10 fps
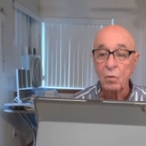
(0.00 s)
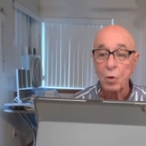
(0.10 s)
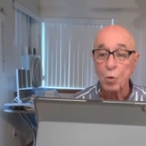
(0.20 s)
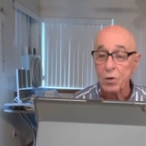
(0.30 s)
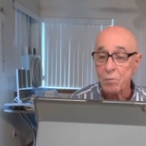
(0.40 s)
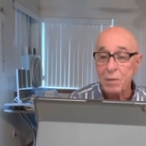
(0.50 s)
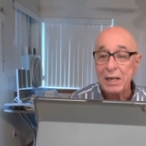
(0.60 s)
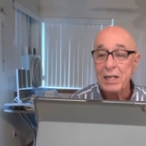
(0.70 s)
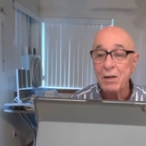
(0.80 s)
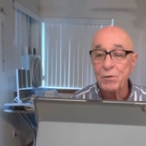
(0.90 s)
with
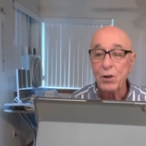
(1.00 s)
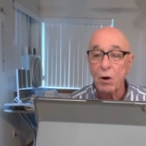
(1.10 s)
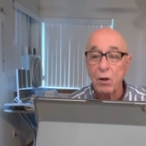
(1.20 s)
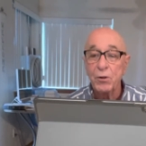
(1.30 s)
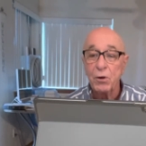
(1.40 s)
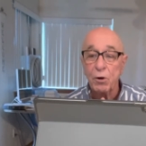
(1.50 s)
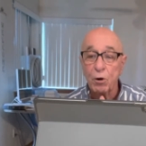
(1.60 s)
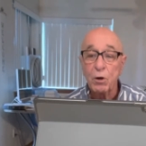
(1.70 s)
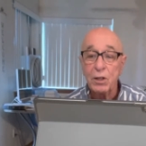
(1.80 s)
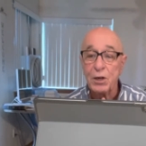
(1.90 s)
many of the other
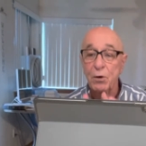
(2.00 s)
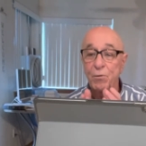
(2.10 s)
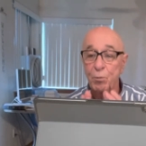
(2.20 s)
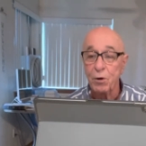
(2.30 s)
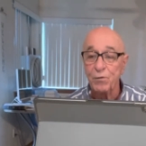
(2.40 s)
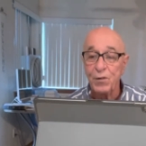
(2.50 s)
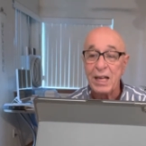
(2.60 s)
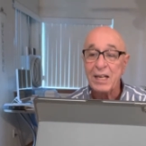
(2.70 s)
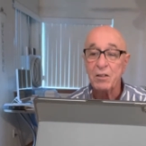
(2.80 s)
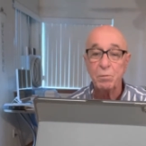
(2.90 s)
earlier
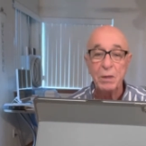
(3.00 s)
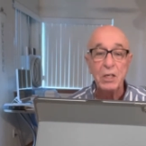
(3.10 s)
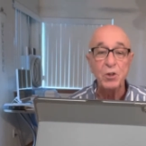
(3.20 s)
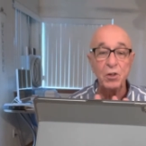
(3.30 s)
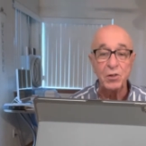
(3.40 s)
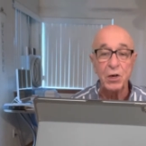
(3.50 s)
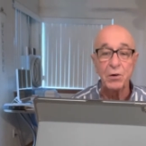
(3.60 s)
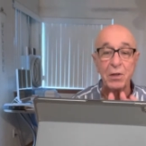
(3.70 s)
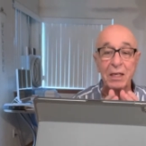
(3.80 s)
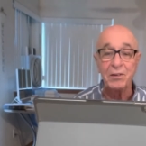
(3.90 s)
prophetic speeches here in
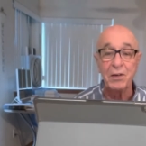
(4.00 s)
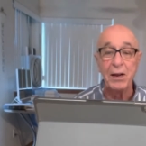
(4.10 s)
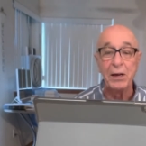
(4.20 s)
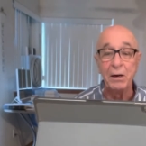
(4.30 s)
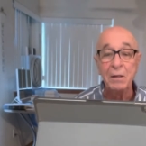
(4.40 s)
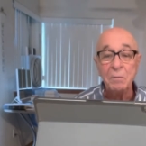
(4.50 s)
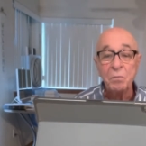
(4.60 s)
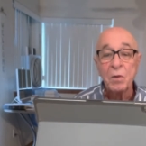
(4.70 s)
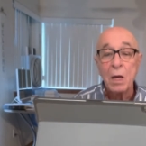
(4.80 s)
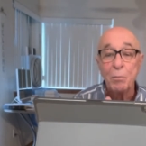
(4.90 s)
Isaiah,
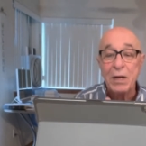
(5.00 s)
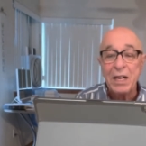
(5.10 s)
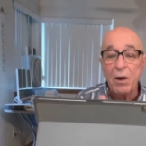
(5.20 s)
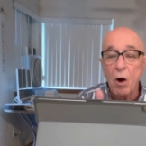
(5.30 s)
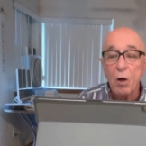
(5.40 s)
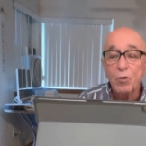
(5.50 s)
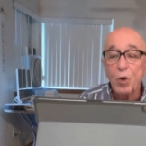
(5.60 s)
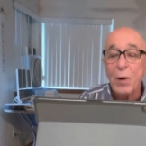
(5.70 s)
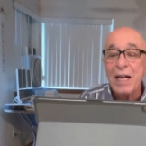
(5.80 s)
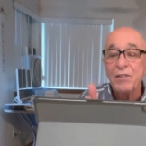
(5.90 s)
but it
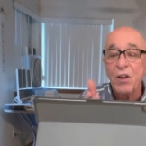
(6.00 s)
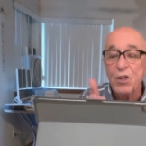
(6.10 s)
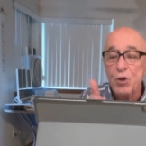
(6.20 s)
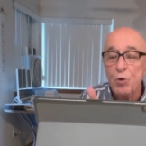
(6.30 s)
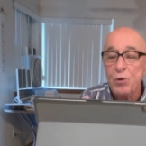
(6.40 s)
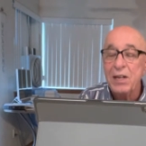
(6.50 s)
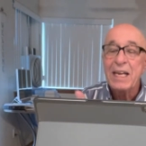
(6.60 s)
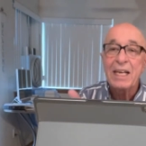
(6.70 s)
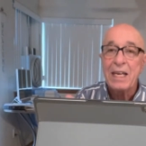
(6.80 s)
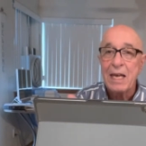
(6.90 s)
also has a
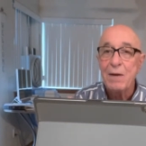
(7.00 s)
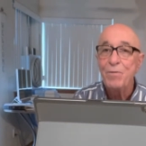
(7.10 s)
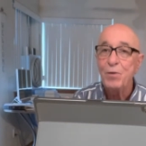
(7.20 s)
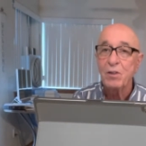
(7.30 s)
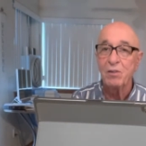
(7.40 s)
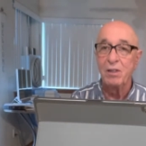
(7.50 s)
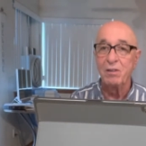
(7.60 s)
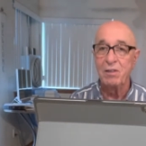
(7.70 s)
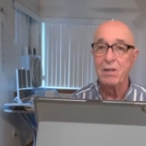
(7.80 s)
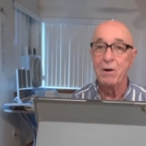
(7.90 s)
unique
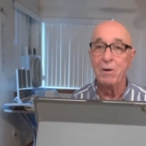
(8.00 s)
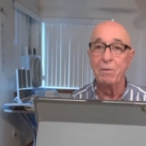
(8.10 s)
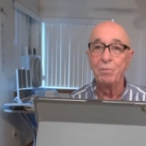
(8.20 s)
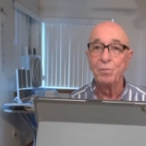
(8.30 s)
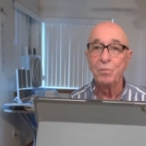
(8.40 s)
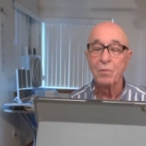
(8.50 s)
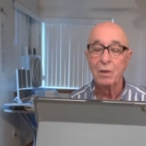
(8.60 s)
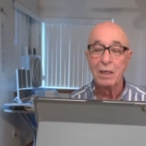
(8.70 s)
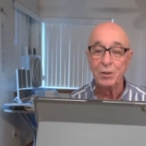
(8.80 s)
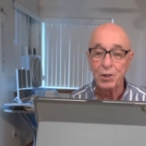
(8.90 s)
emphasis here
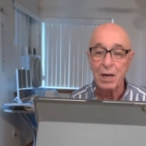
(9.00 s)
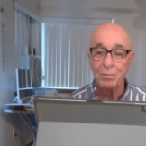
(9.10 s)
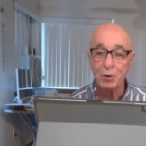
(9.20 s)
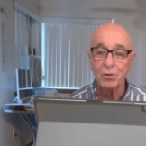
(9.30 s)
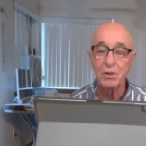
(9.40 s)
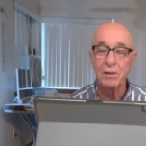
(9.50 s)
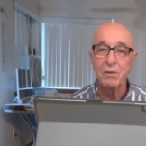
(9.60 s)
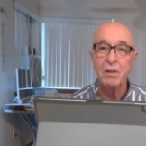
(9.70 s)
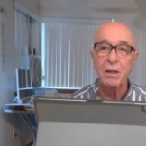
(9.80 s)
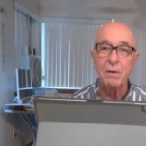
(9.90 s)
in chapter
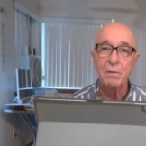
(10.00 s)
60.